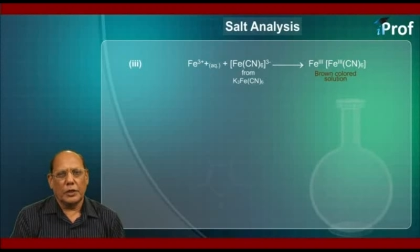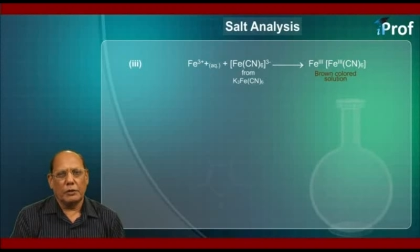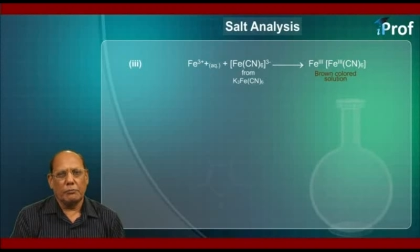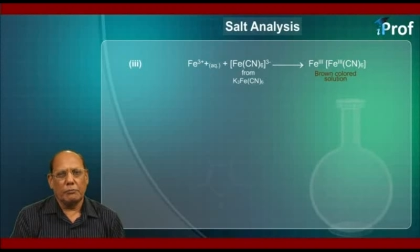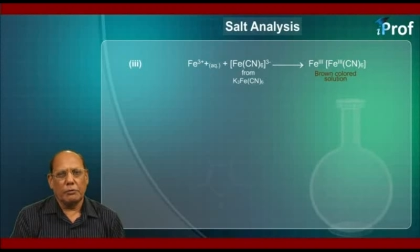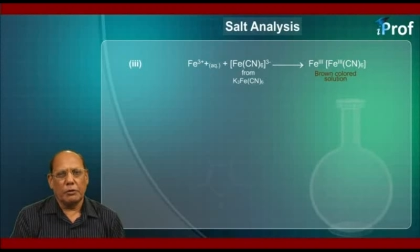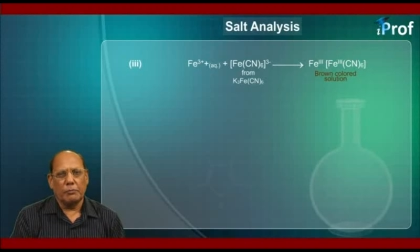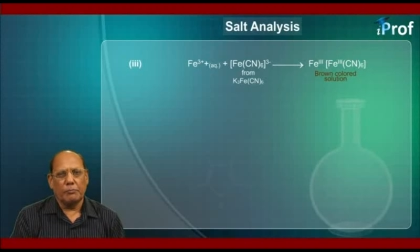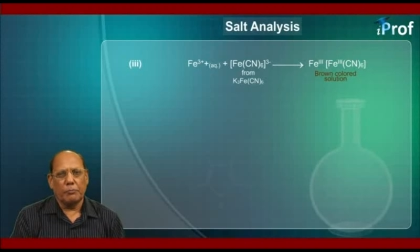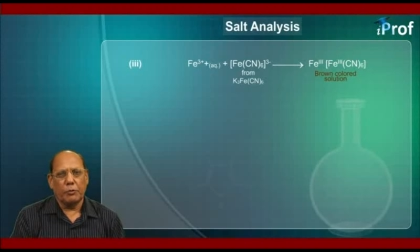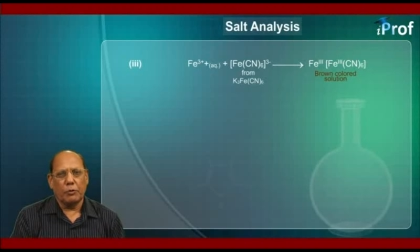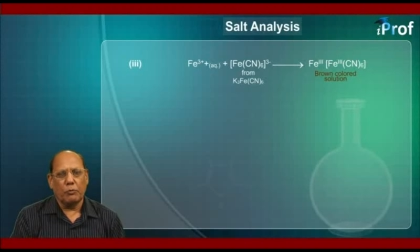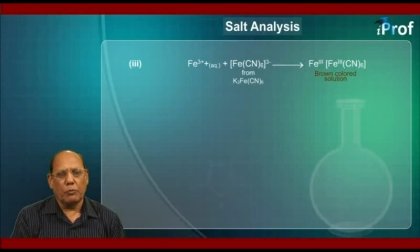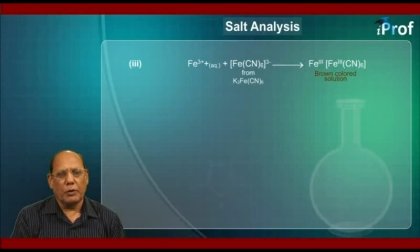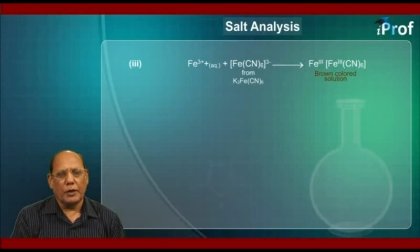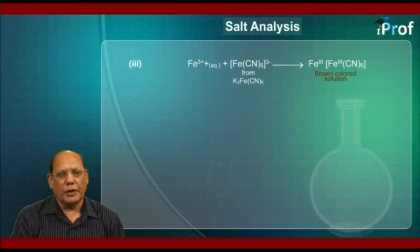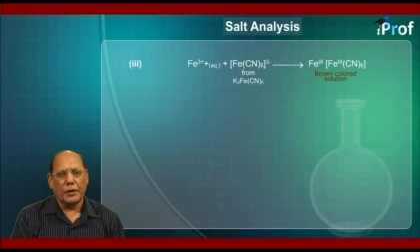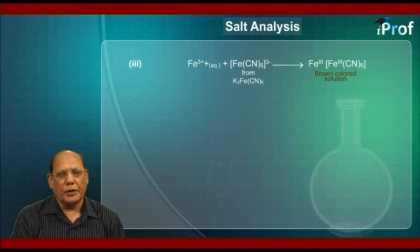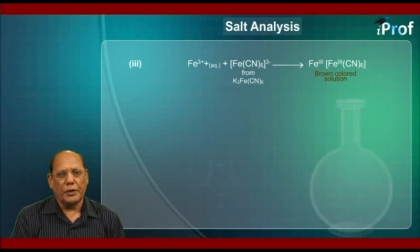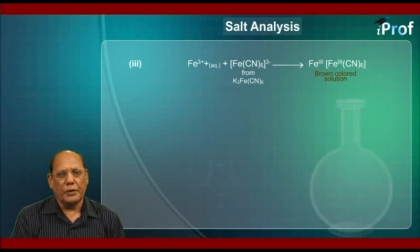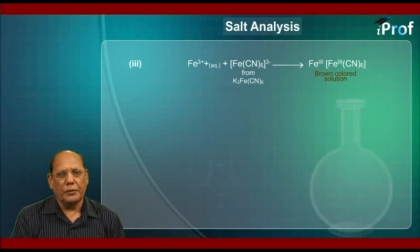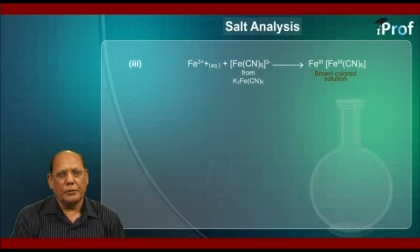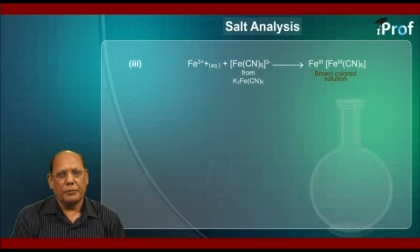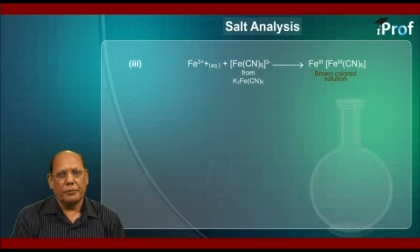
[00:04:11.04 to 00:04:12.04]
That will
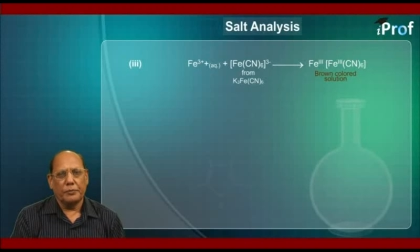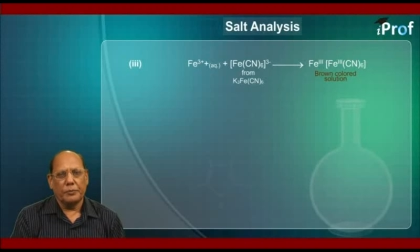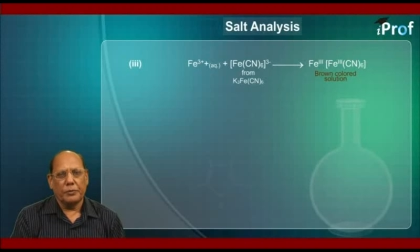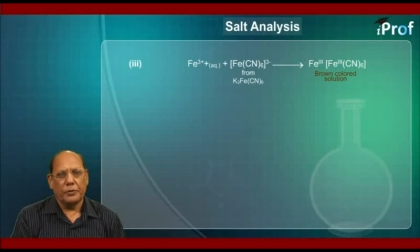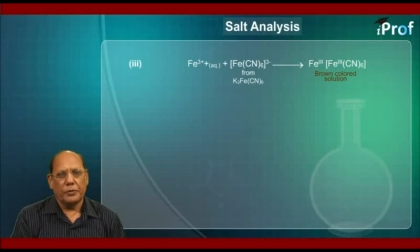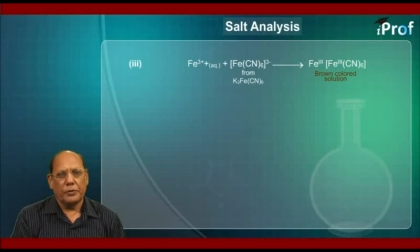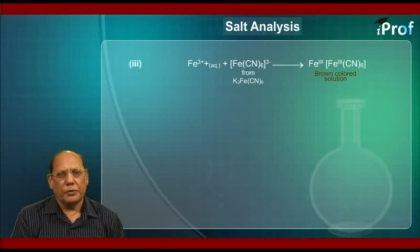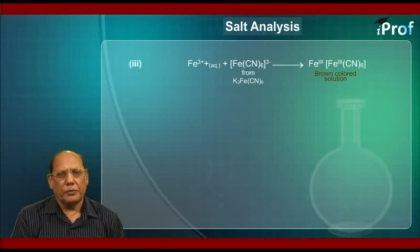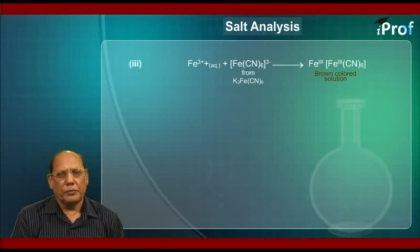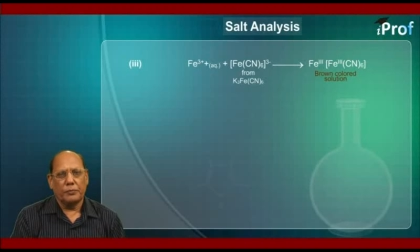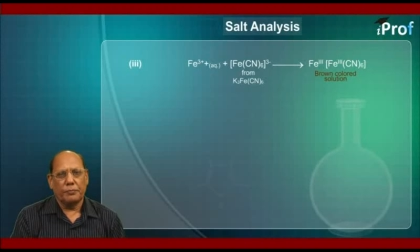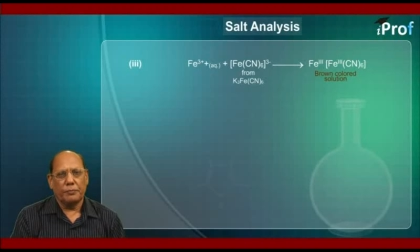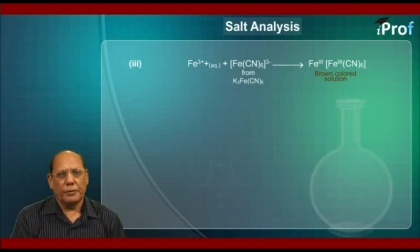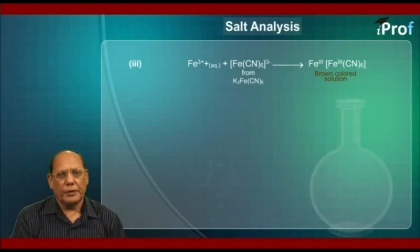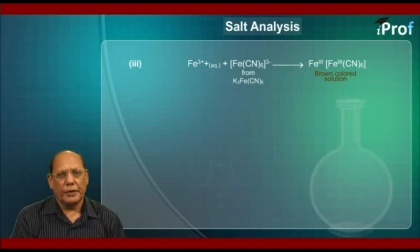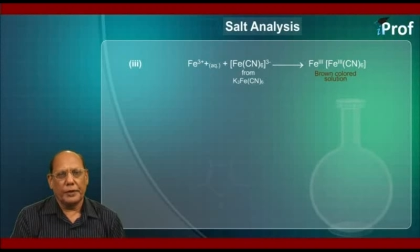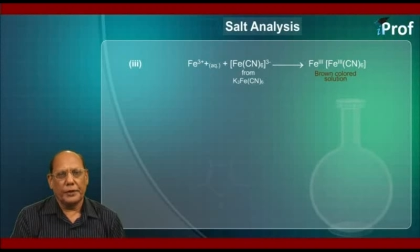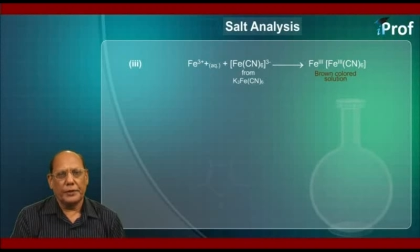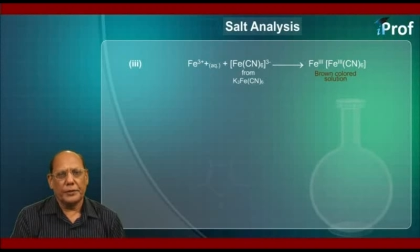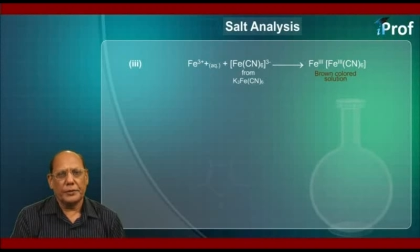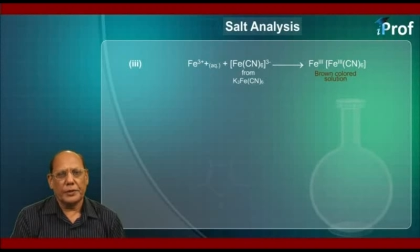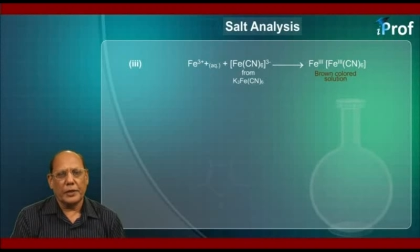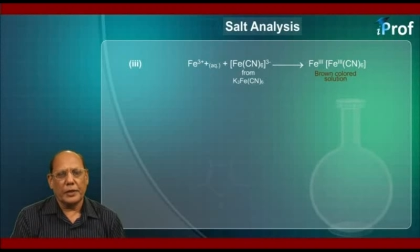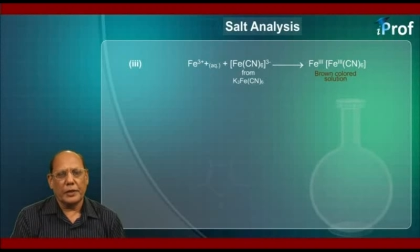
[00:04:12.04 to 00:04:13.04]
provide
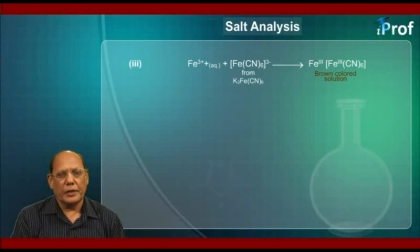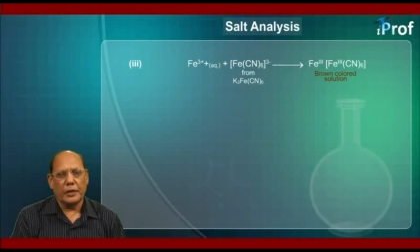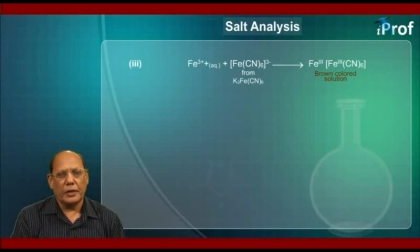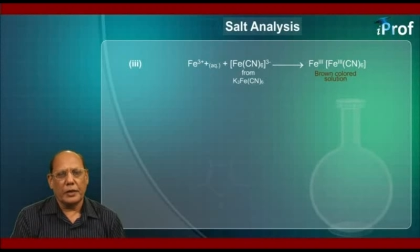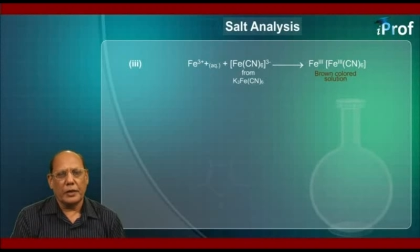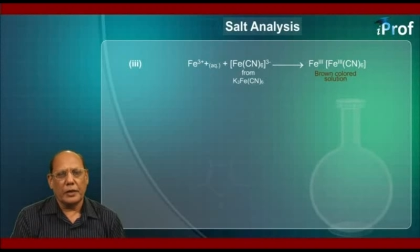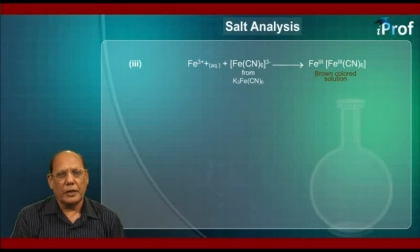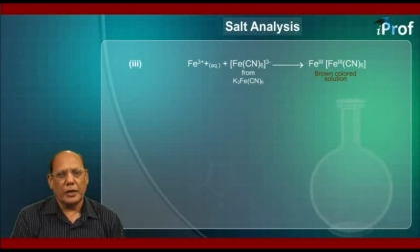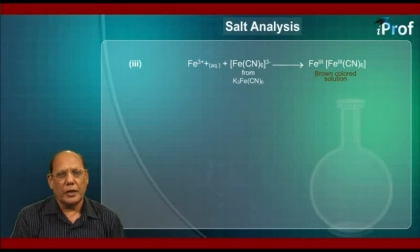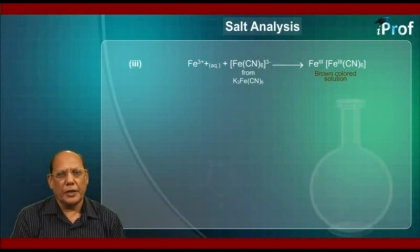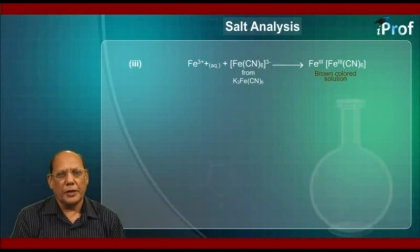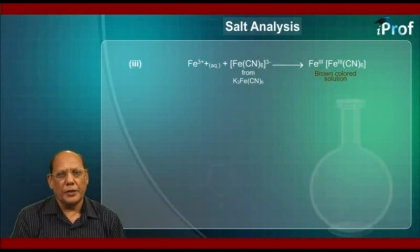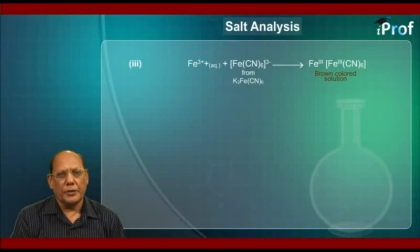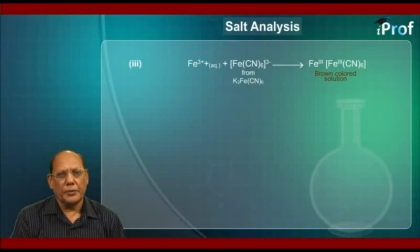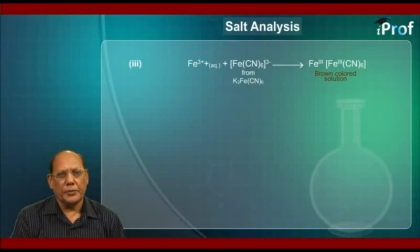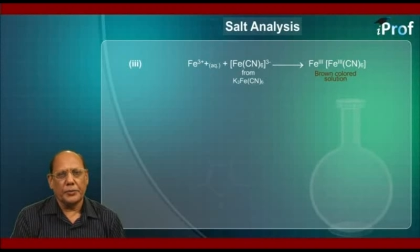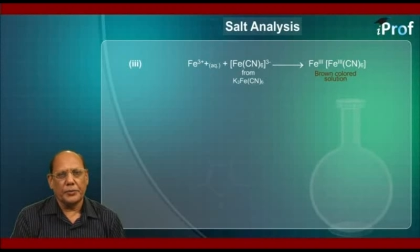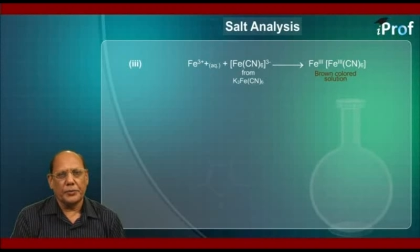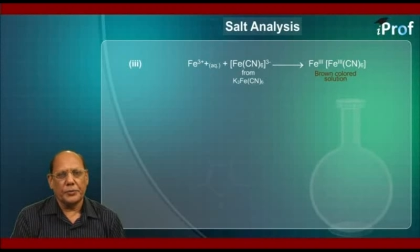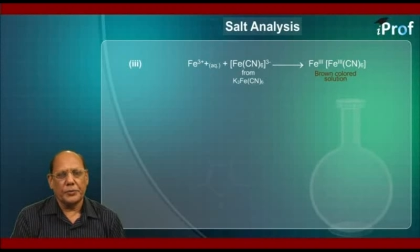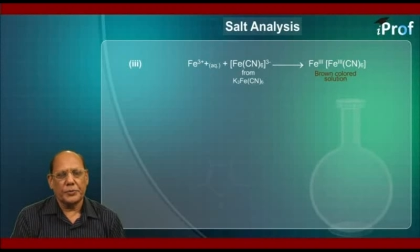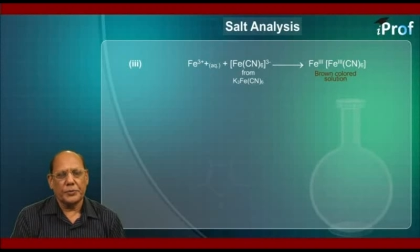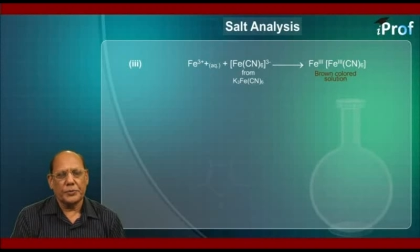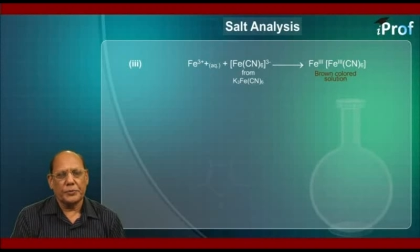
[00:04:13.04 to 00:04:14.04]
ferricyanide
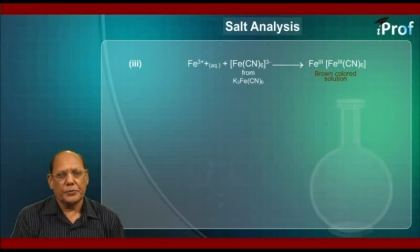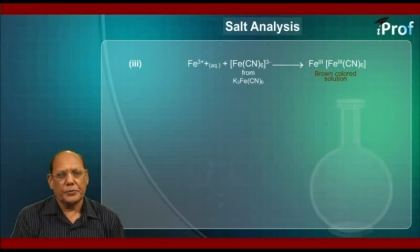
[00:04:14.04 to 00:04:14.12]
ions.